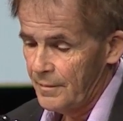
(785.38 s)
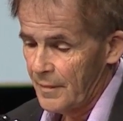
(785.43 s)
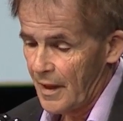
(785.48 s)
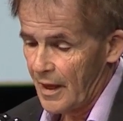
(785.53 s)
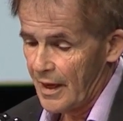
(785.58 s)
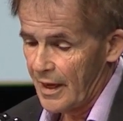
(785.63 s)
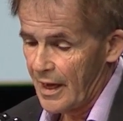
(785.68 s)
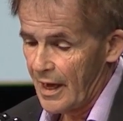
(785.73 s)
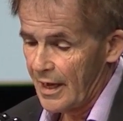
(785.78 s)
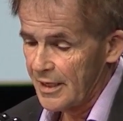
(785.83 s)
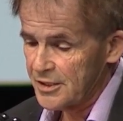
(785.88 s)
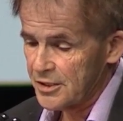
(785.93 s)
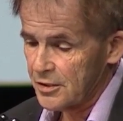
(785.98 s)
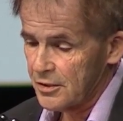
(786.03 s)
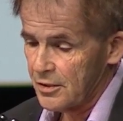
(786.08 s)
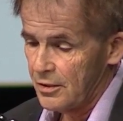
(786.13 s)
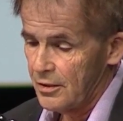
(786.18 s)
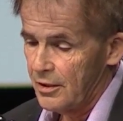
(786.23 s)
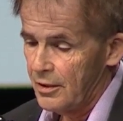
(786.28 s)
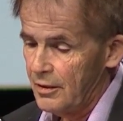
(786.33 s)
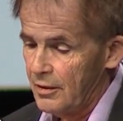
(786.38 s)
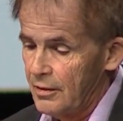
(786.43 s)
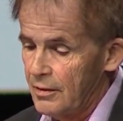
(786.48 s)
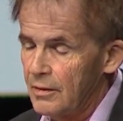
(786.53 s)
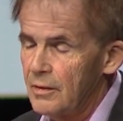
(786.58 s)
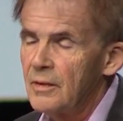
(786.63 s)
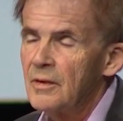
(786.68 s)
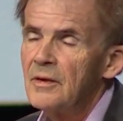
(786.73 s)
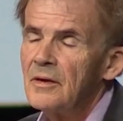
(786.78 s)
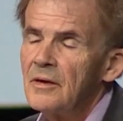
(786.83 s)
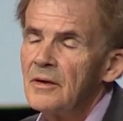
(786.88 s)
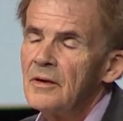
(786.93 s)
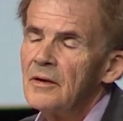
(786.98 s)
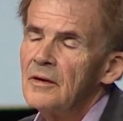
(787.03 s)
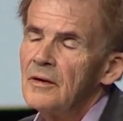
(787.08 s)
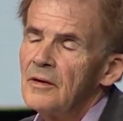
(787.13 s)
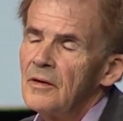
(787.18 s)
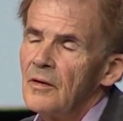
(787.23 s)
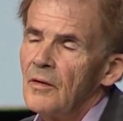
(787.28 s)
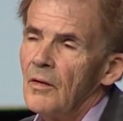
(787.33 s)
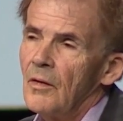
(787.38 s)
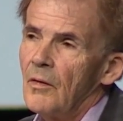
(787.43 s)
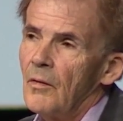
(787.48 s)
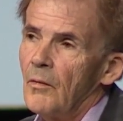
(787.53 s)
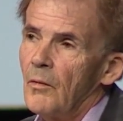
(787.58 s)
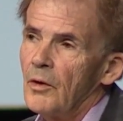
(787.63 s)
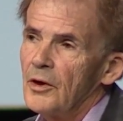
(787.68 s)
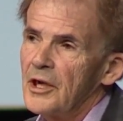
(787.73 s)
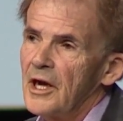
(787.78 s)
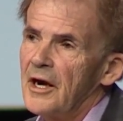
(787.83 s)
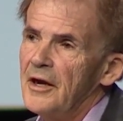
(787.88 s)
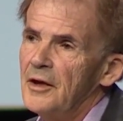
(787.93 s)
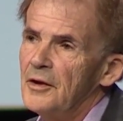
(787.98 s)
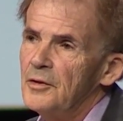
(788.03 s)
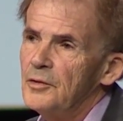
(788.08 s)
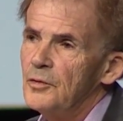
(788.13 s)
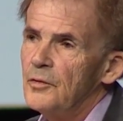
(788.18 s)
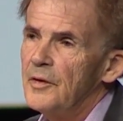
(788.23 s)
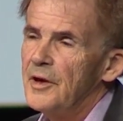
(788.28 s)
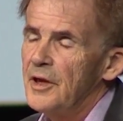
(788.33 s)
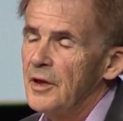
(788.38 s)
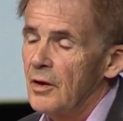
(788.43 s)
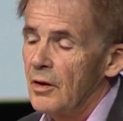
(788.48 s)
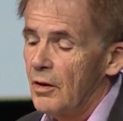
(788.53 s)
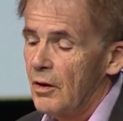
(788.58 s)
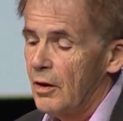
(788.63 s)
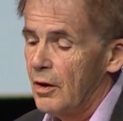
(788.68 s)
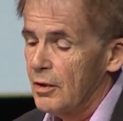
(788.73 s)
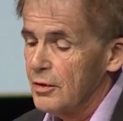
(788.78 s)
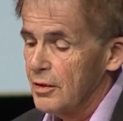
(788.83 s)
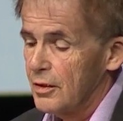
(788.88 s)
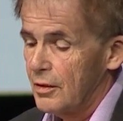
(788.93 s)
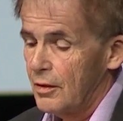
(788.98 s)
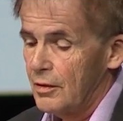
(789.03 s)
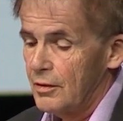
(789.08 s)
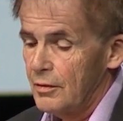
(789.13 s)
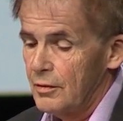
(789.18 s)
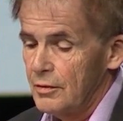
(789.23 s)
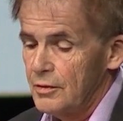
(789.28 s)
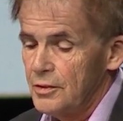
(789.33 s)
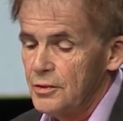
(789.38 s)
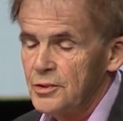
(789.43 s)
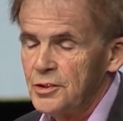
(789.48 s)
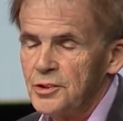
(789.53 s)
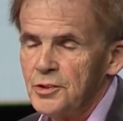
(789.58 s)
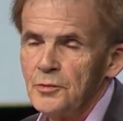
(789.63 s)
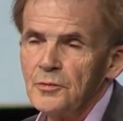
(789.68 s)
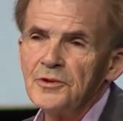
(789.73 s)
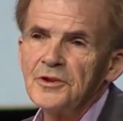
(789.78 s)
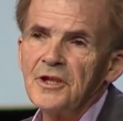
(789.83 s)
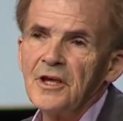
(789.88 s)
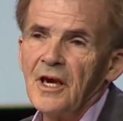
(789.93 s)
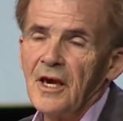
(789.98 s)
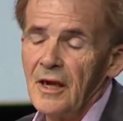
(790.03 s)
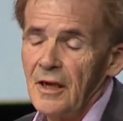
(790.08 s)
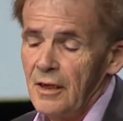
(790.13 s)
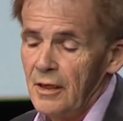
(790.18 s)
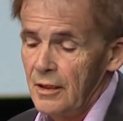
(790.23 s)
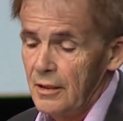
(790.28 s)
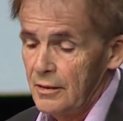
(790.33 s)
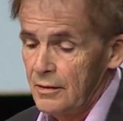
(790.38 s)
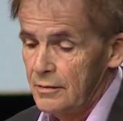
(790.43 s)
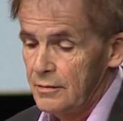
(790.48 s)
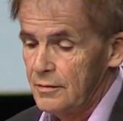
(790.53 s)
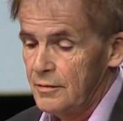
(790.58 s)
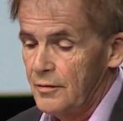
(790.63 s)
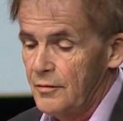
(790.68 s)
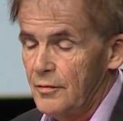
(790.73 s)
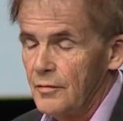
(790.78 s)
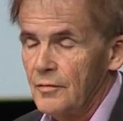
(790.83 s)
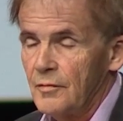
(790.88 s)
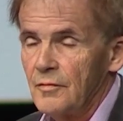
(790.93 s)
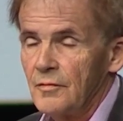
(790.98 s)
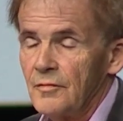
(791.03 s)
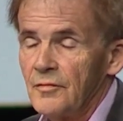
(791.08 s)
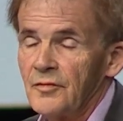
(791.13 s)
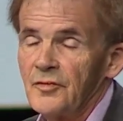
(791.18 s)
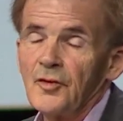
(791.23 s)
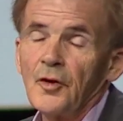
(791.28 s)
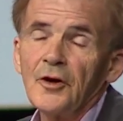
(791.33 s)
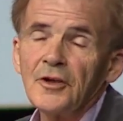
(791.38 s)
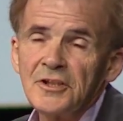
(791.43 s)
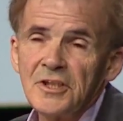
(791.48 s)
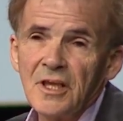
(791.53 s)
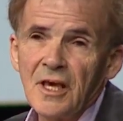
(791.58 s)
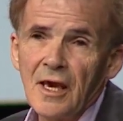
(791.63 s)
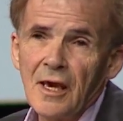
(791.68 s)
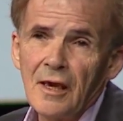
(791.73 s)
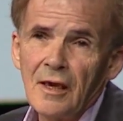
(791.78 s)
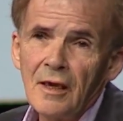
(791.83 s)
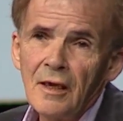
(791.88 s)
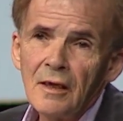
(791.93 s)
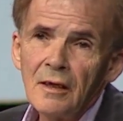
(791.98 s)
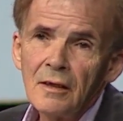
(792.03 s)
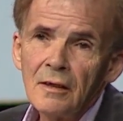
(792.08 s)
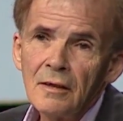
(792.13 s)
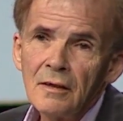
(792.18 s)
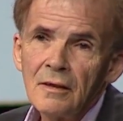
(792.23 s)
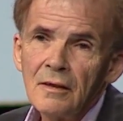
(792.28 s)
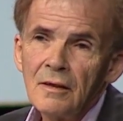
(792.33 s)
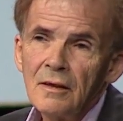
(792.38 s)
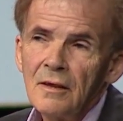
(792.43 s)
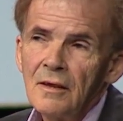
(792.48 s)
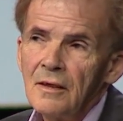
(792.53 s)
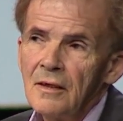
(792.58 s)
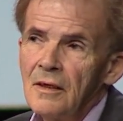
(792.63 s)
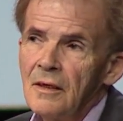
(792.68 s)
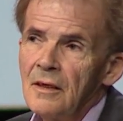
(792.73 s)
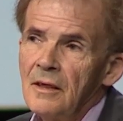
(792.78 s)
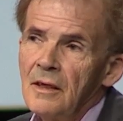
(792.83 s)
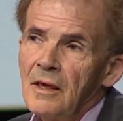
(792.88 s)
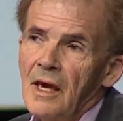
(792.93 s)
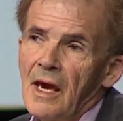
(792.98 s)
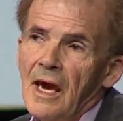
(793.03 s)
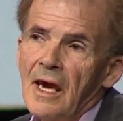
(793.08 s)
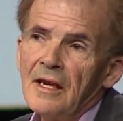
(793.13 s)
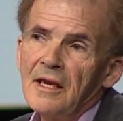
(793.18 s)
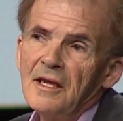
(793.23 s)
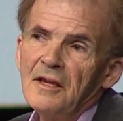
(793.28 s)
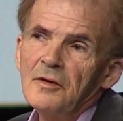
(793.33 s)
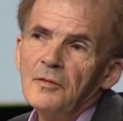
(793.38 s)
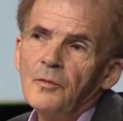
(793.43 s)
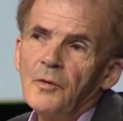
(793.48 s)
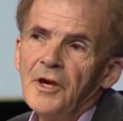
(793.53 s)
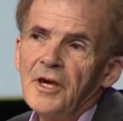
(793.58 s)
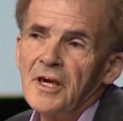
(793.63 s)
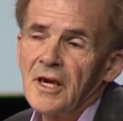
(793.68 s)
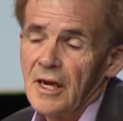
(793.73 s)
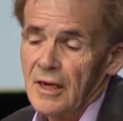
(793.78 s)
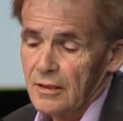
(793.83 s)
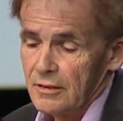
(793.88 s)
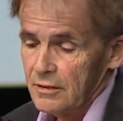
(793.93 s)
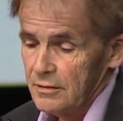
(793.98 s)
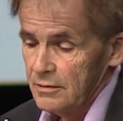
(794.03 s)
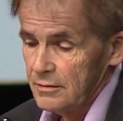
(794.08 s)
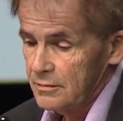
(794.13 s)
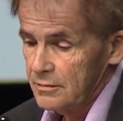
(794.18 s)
I ask her, what are you doing on Tuesday, Thursday, and in the weekend?